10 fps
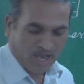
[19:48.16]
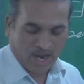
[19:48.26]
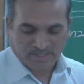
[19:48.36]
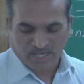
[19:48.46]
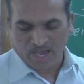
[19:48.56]

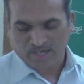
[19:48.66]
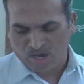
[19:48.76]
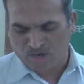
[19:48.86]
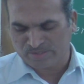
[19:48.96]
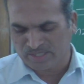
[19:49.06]
attack
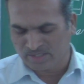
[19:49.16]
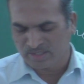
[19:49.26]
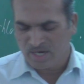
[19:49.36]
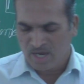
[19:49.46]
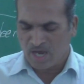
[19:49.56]
on it,
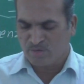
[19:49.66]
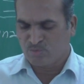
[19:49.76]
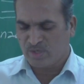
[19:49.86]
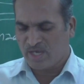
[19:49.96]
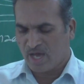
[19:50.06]

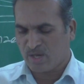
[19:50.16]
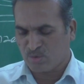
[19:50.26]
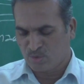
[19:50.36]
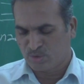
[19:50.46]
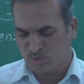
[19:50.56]
and we are
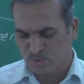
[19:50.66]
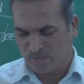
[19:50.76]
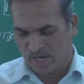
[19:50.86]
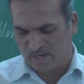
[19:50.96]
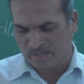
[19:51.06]
going to
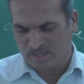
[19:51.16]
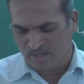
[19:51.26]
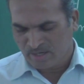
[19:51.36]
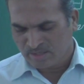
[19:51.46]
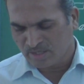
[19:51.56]

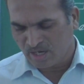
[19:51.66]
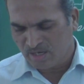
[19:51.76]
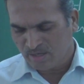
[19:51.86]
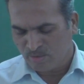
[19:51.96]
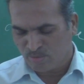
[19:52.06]
get
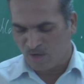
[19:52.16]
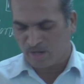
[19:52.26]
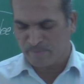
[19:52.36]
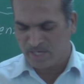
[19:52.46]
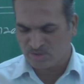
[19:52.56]
the
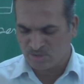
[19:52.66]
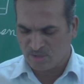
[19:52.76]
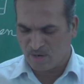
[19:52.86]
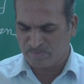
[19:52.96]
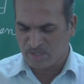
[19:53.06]

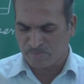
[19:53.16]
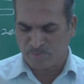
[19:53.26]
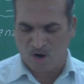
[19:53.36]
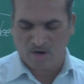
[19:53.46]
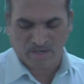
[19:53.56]
formation of the
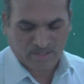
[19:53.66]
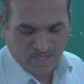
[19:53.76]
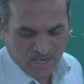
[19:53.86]
product.